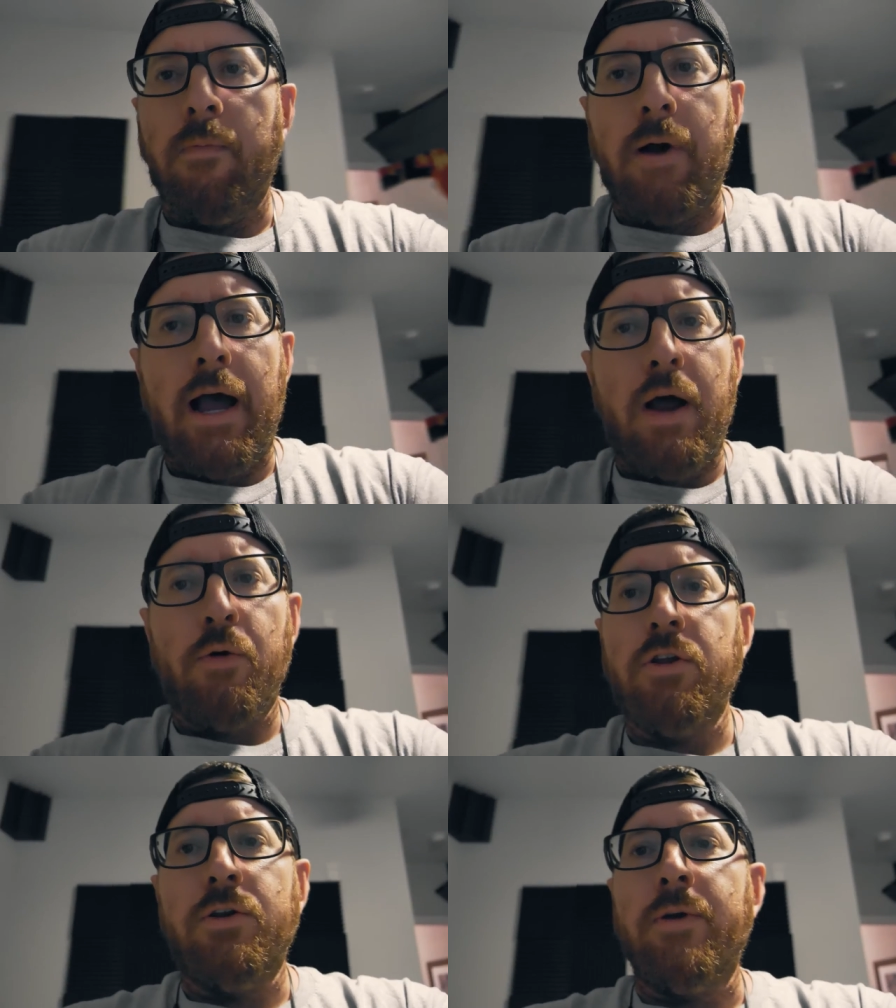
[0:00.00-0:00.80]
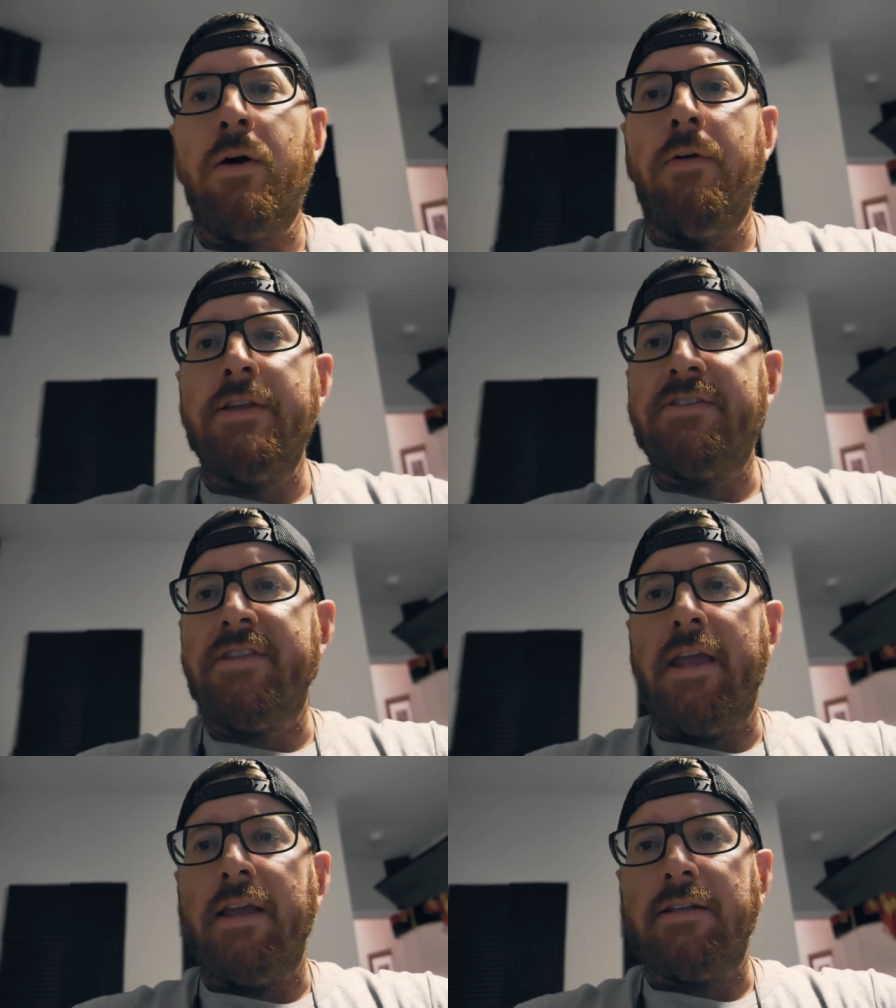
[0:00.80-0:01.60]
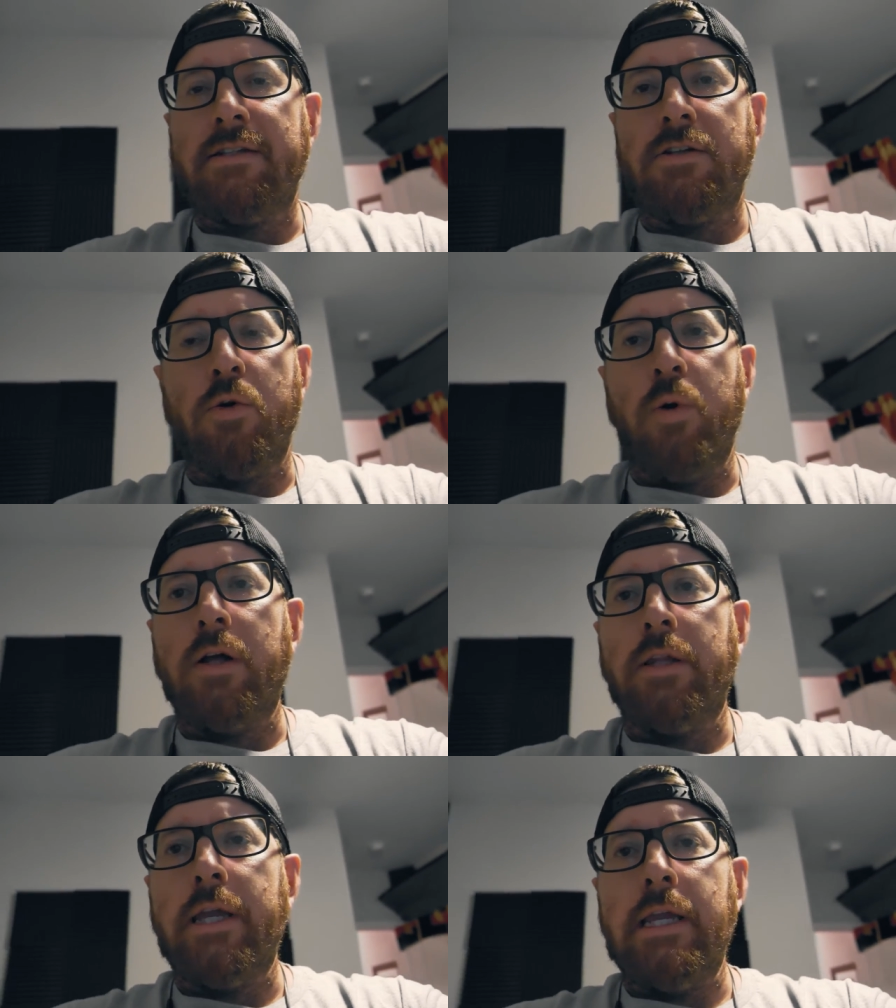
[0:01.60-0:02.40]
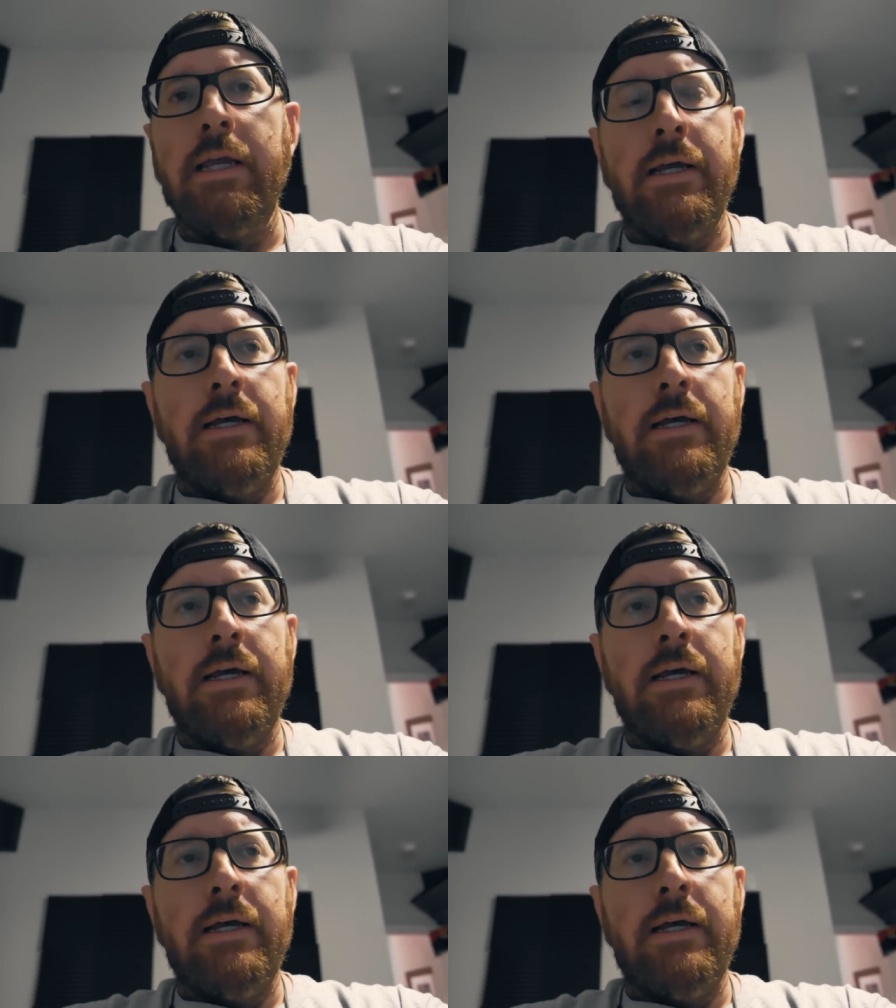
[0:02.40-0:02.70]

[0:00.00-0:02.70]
How are you doing all these things so quickly?